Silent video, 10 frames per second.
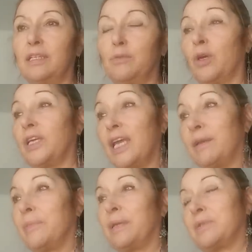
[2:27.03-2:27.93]
okay,
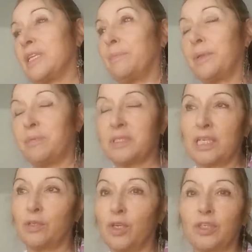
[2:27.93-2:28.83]
maybe some people
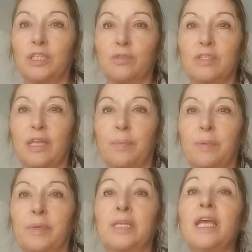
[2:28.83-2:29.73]
say you don't need to
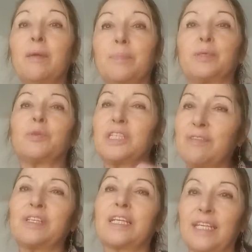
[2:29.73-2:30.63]
supplement, but
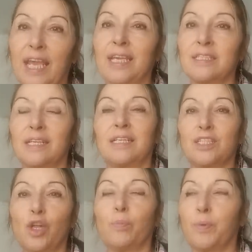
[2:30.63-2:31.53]
whatever the case, there is
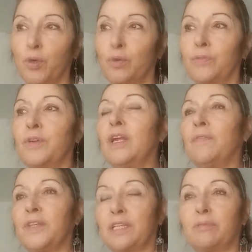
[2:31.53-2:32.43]
no proof
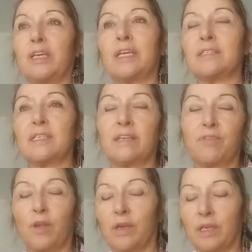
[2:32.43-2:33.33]
that vegans live
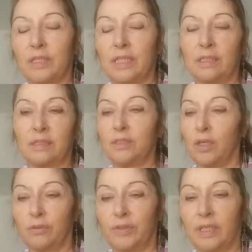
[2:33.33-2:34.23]
longer than
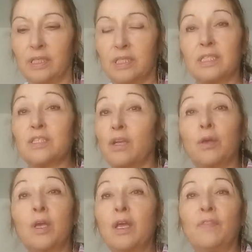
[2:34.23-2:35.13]
non-vegans. So
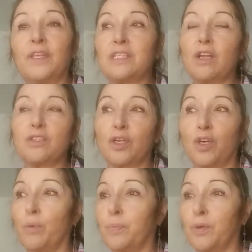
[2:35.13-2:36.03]
there is also
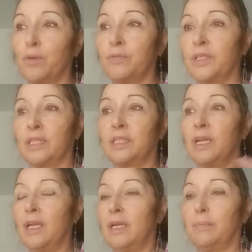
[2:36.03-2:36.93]
no proof that
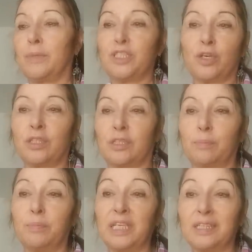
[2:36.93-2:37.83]
majority
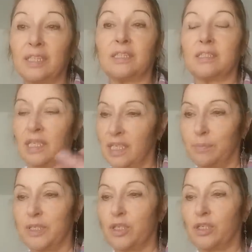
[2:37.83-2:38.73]
meat eaters that eat
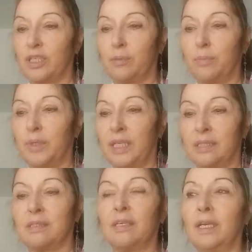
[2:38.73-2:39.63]
majority
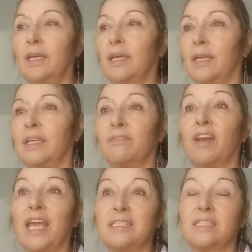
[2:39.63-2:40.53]
meat live
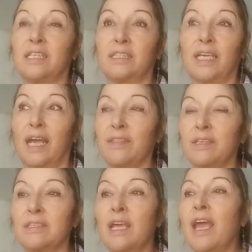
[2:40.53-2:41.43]
less than the
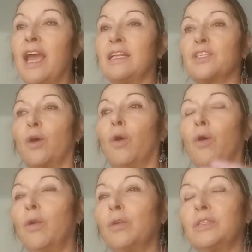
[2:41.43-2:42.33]
others. And so
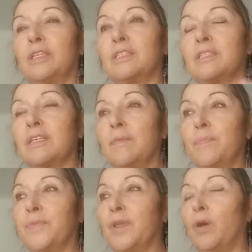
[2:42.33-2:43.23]
all
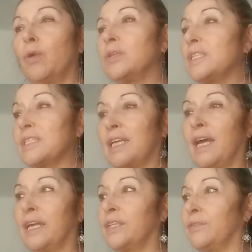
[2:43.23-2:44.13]
this
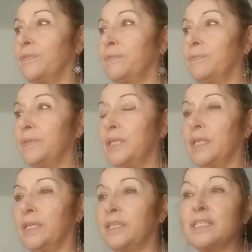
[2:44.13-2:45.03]
kind of
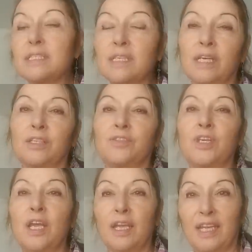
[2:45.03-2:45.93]
research
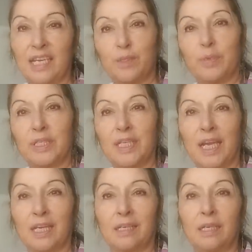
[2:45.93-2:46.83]
has been
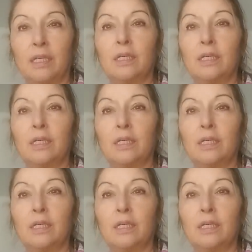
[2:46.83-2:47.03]
done